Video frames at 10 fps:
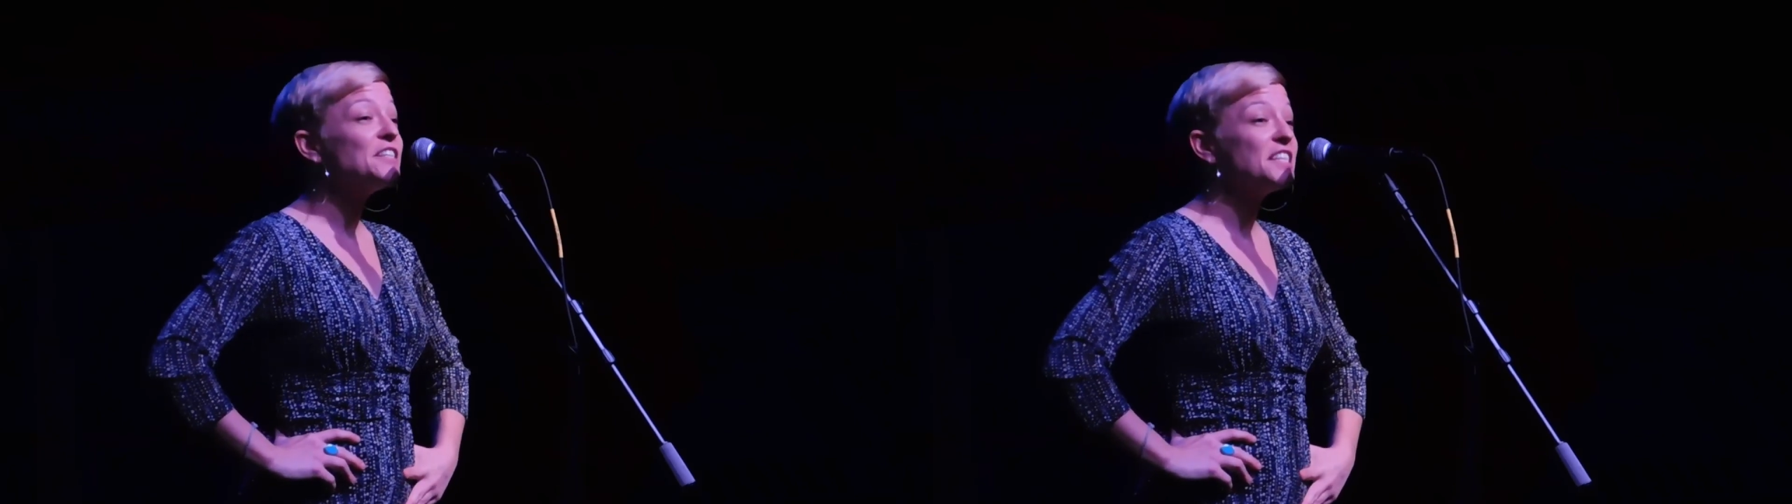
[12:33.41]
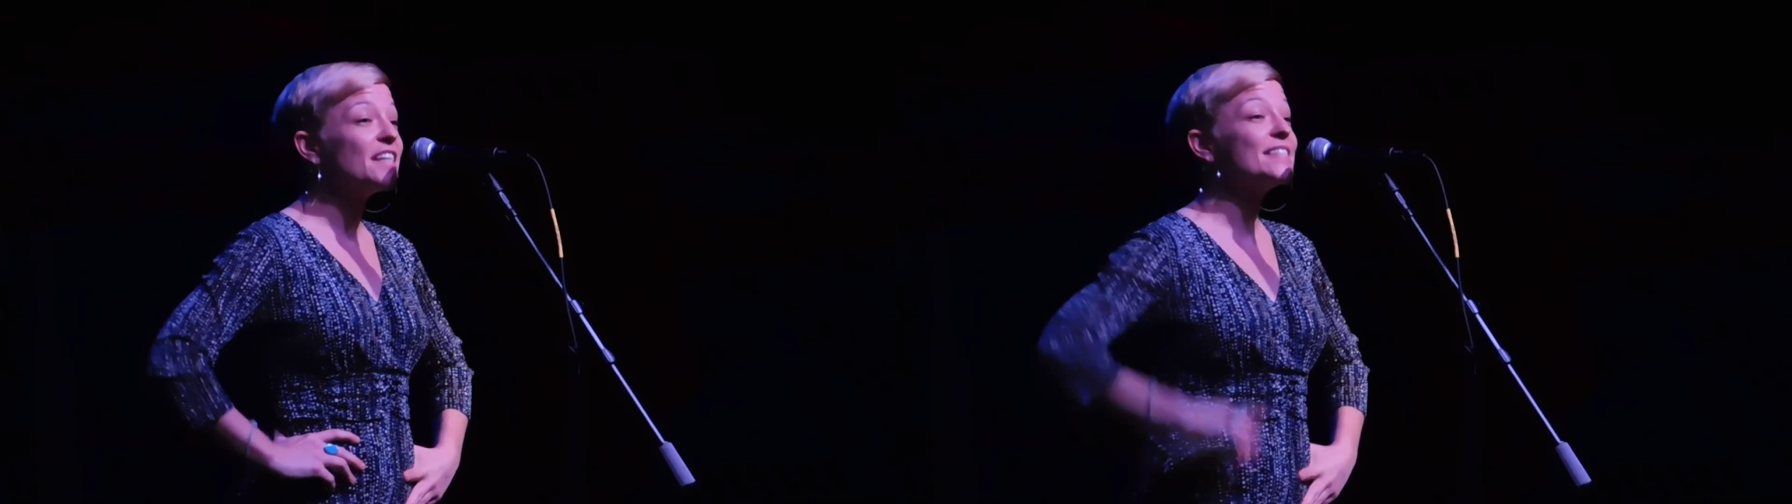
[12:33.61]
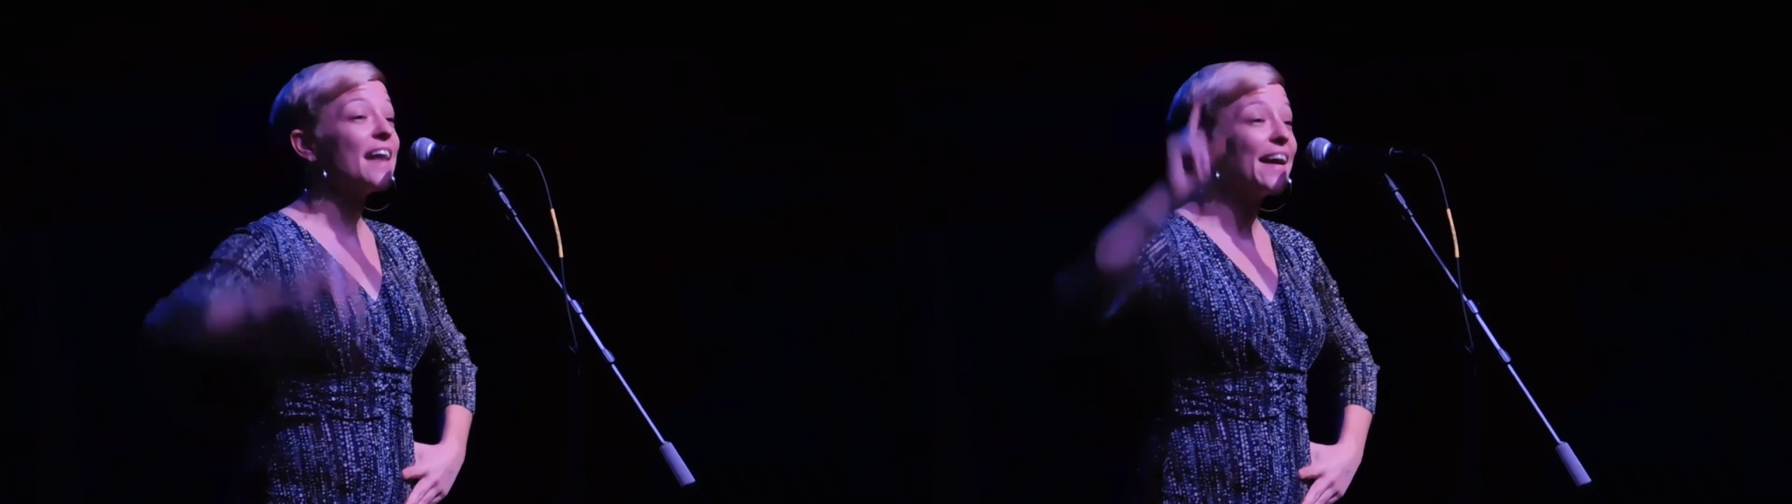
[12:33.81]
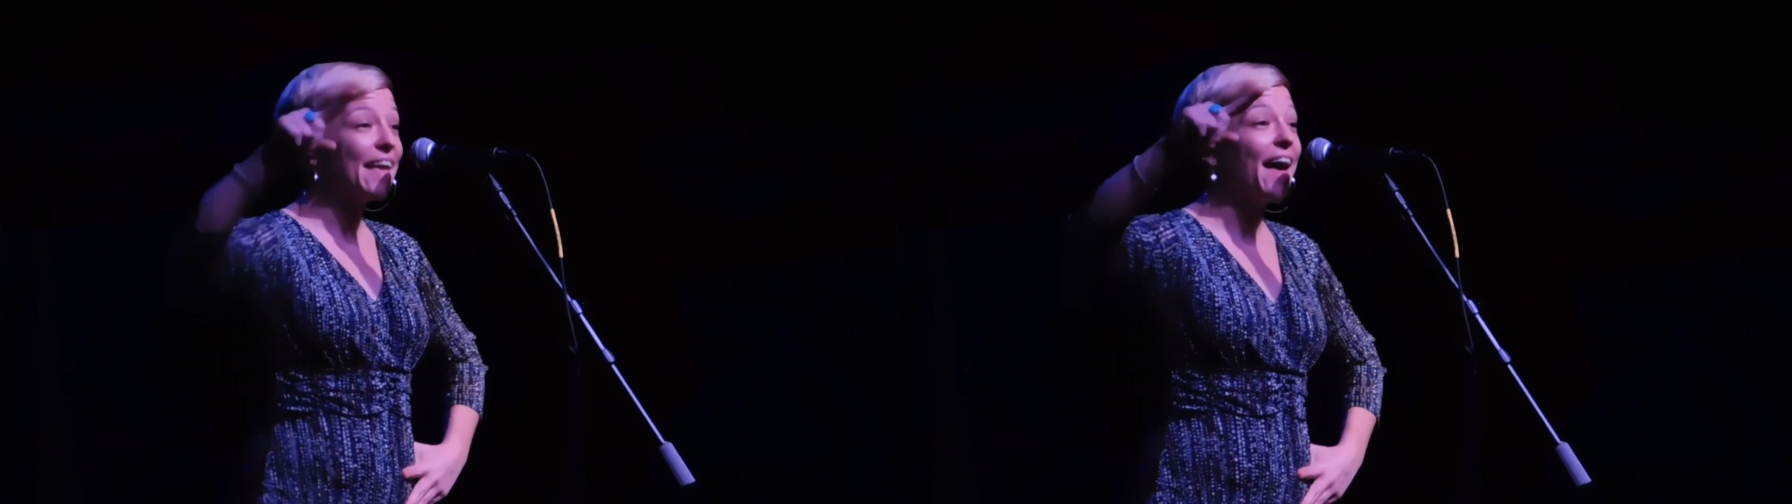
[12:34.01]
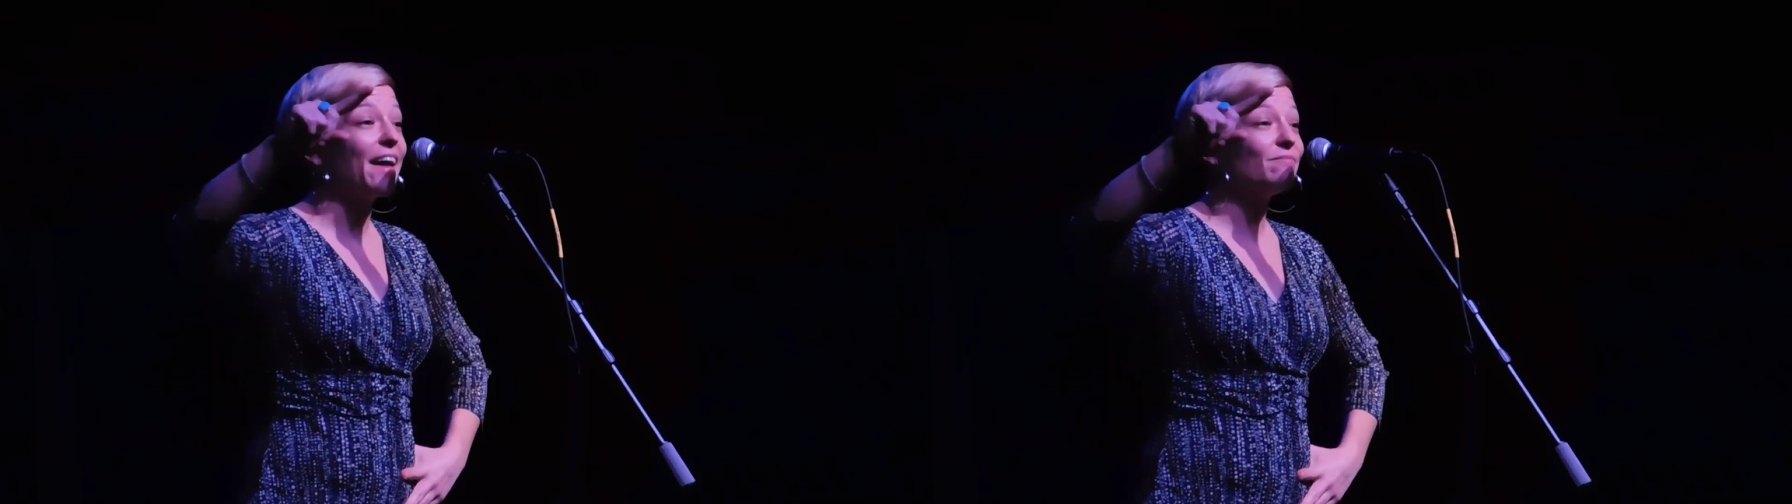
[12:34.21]
chance I
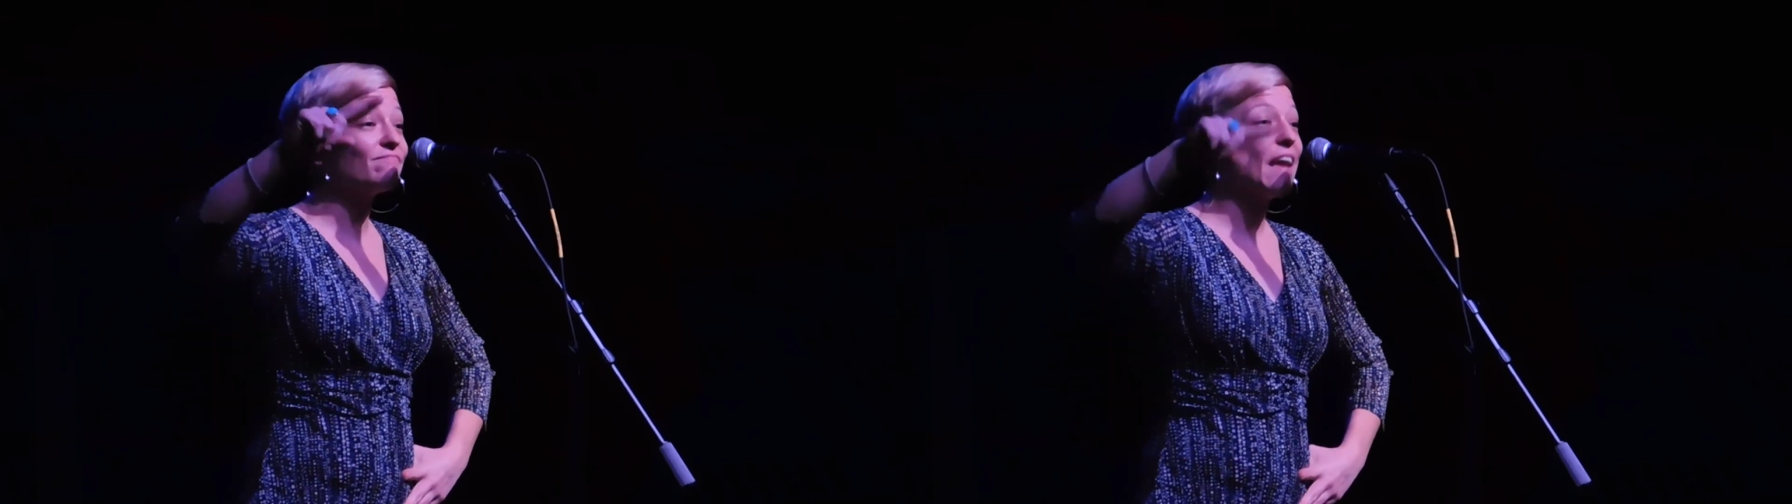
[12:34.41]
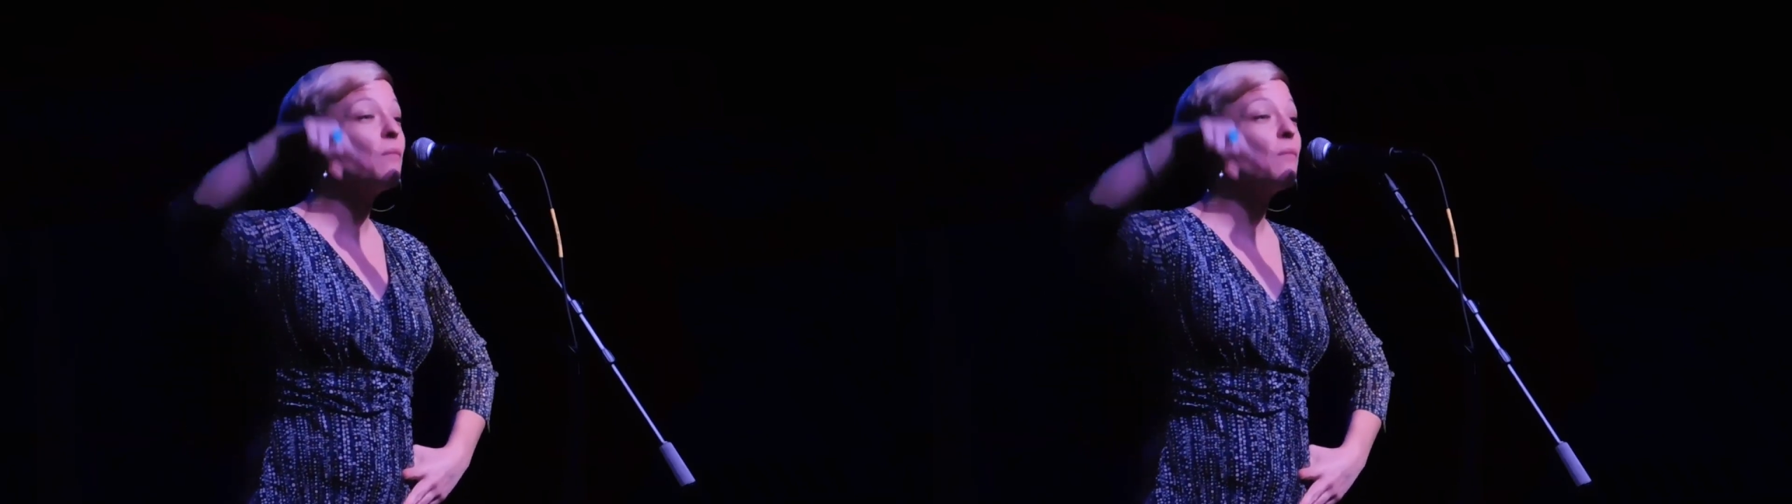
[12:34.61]
get.